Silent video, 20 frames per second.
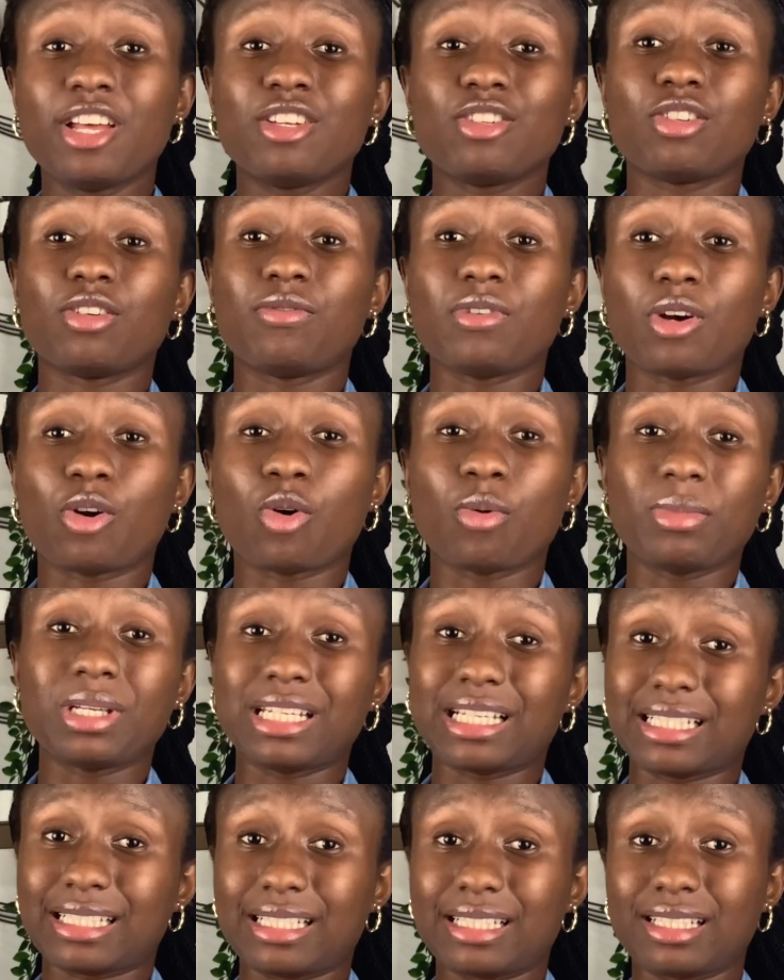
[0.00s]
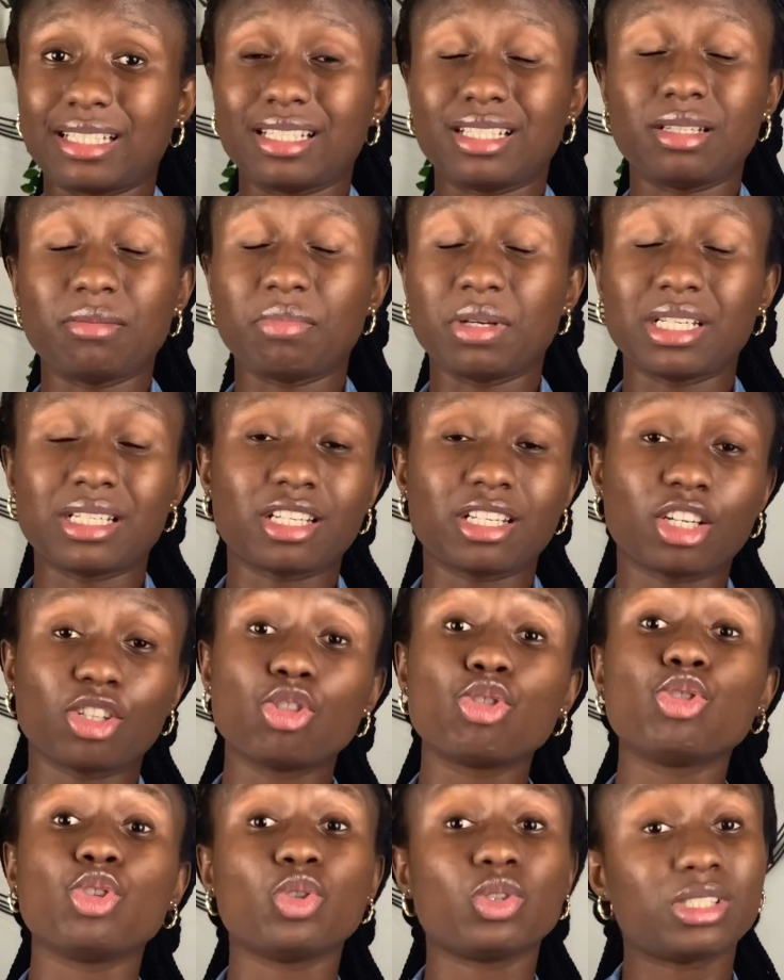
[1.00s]
So if you're coming as a
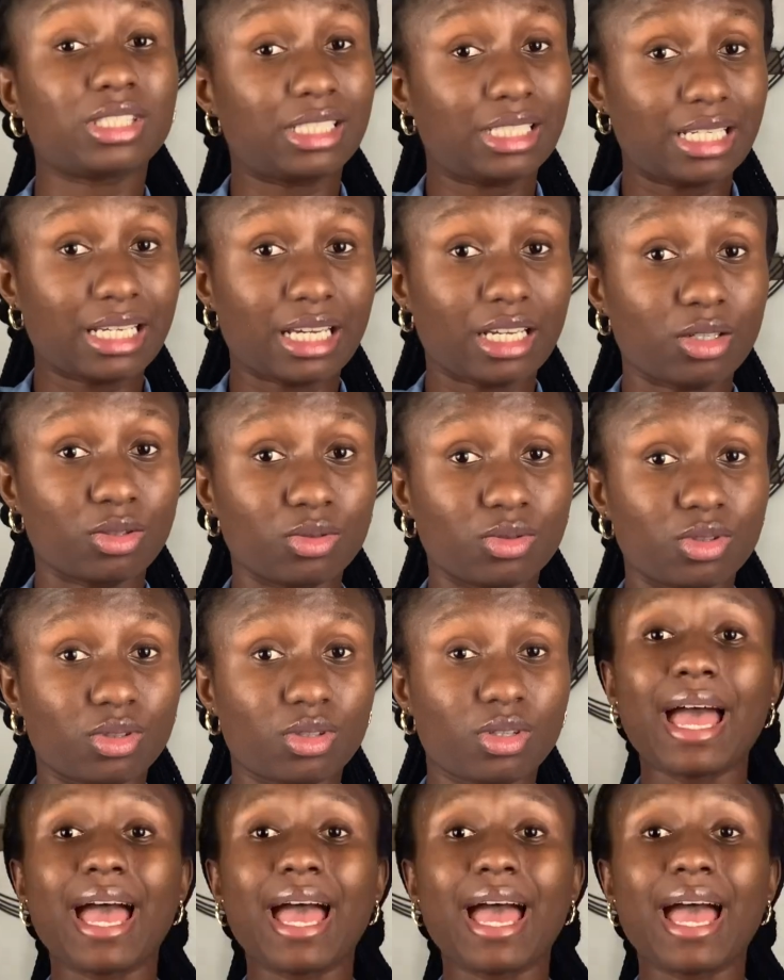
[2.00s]
dependent, you don't need IELTS.